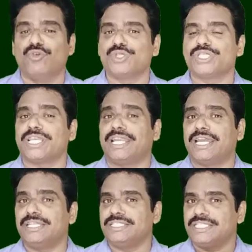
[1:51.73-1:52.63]
force
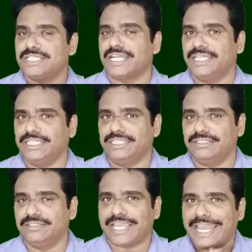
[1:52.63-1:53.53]
analysis study
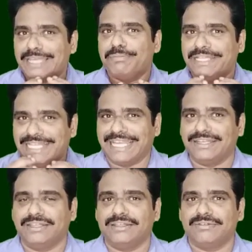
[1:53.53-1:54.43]
can be
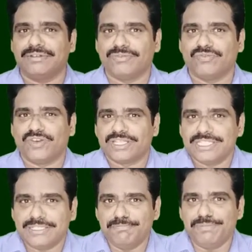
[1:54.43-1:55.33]
done for
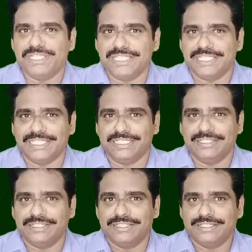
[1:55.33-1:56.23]
the
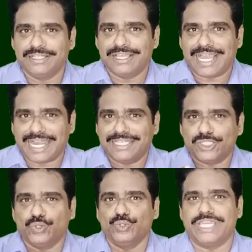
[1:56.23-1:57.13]
simplicity
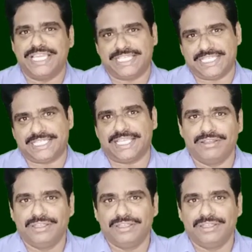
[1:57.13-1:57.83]
under two cases.